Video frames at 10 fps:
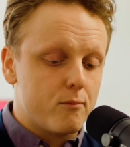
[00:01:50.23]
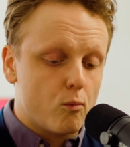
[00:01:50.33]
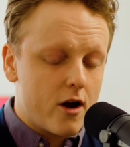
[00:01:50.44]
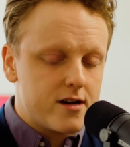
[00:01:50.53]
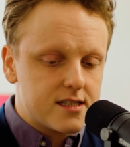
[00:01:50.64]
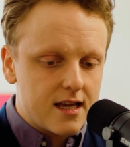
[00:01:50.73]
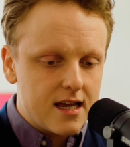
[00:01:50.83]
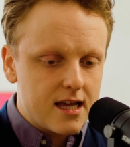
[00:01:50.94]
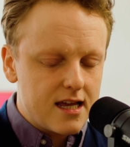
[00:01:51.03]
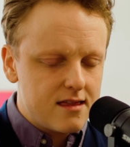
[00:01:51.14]
Whereas
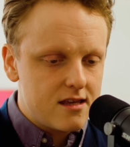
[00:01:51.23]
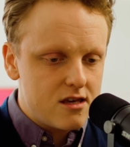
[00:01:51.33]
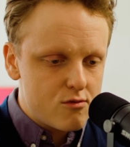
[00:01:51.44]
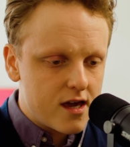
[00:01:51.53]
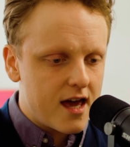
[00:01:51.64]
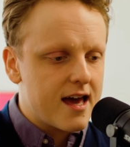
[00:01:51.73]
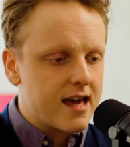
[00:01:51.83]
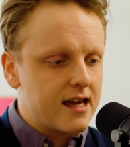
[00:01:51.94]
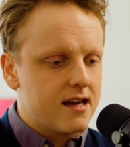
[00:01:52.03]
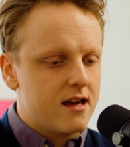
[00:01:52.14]
in the
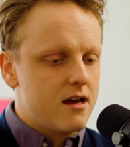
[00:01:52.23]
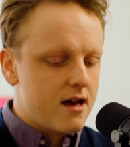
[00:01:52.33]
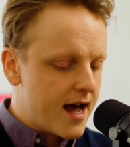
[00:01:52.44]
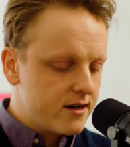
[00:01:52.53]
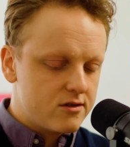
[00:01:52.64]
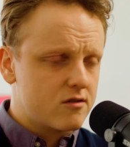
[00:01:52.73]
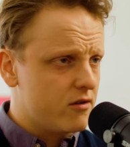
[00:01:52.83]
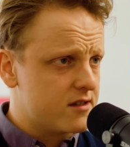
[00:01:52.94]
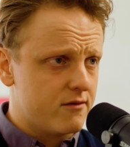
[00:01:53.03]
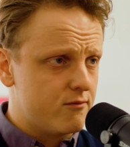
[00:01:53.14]
UK, Andrew
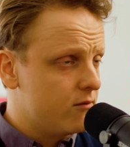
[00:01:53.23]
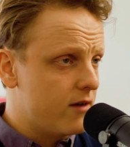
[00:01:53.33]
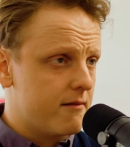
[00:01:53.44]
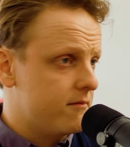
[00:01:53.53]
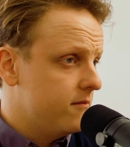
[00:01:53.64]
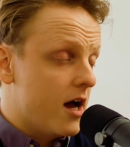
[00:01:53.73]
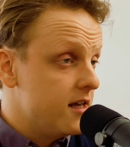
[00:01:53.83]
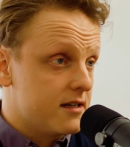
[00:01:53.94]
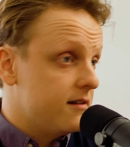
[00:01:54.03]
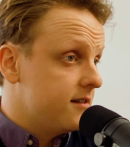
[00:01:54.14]
Scott is
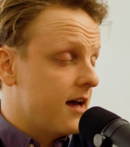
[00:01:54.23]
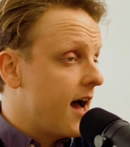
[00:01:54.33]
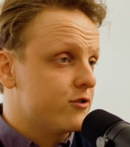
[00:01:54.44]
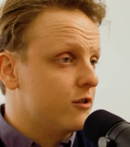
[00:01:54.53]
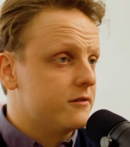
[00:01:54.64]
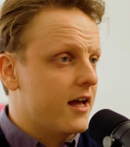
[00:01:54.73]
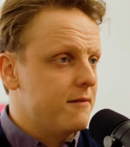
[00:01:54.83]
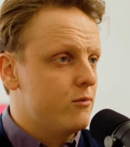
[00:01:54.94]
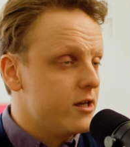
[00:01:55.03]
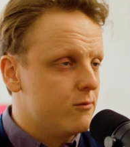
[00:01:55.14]
a household
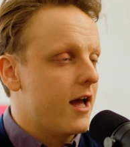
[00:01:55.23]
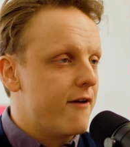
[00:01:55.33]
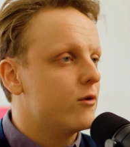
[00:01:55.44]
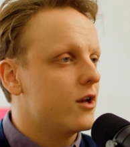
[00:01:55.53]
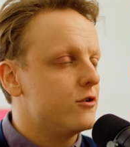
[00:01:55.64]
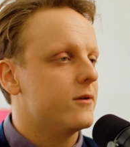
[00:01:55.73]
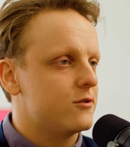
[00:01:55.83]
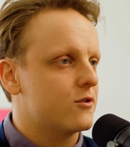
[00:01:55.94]
name. Everyone knows who Andrew